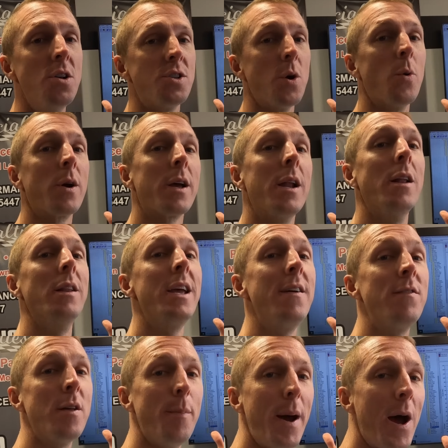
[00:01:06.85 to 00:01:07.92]
So we're gonna
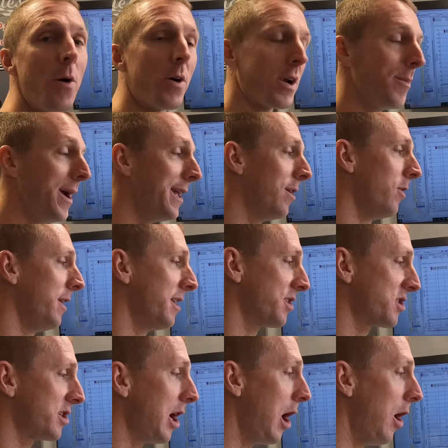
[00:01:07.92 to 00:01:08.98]
leave the Power Commander
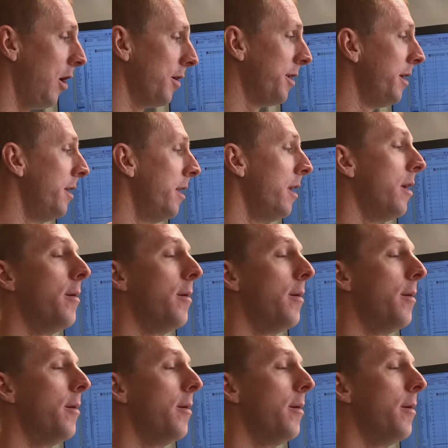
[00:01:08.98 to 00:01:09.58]
installed,